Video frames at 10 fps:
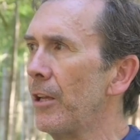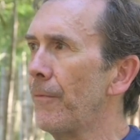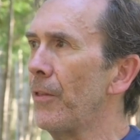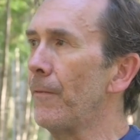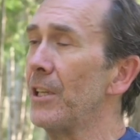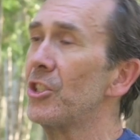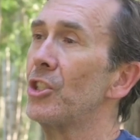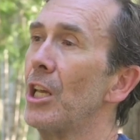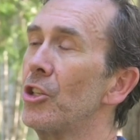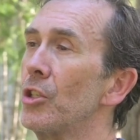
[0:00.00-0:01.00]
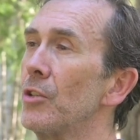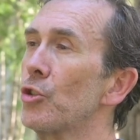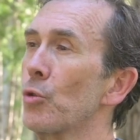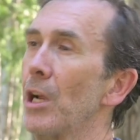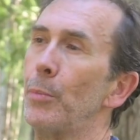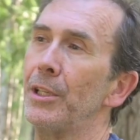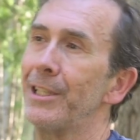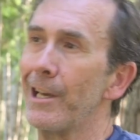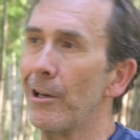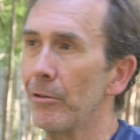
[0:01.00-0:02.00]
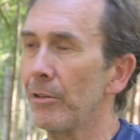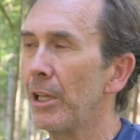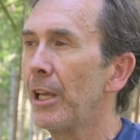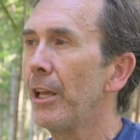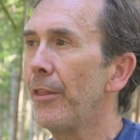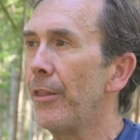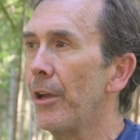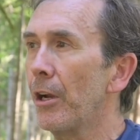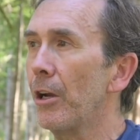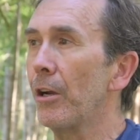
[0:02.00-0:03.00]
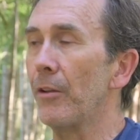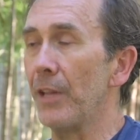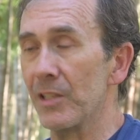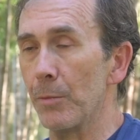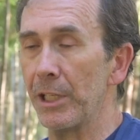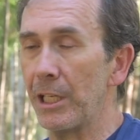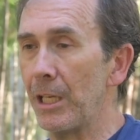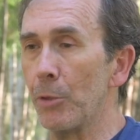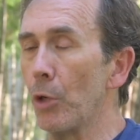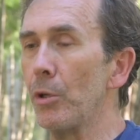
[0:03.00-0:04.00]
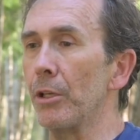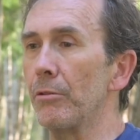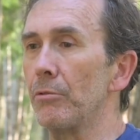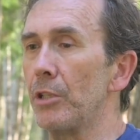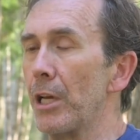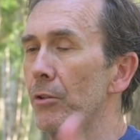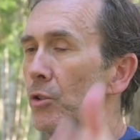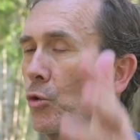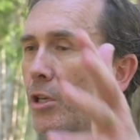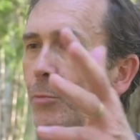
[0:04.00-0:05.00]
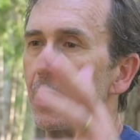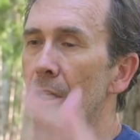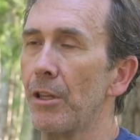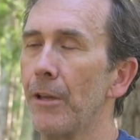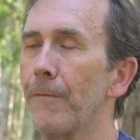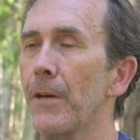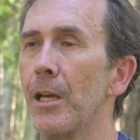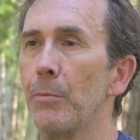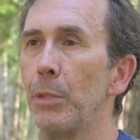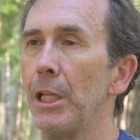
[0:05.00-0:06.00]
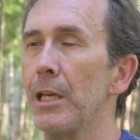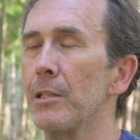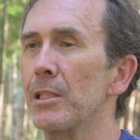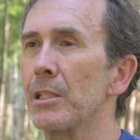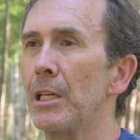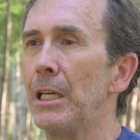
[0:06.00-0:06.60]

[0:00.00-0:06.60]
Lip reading: if the vegetation is trampled down, they simply keep going downstream until they find a place.